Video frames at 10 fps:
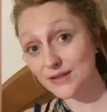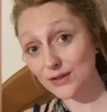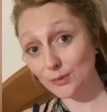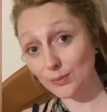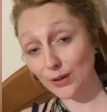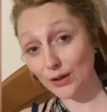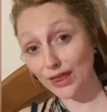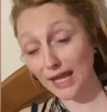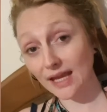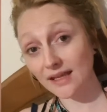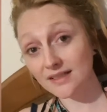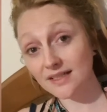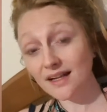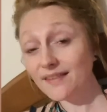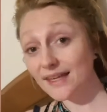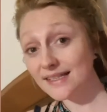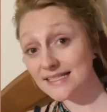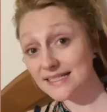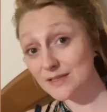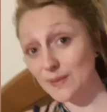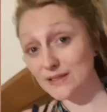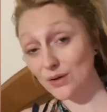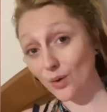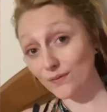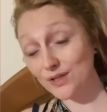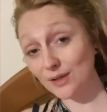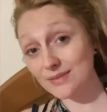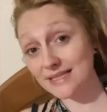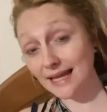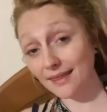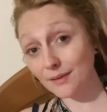third birthday. They did spend a lot of time together,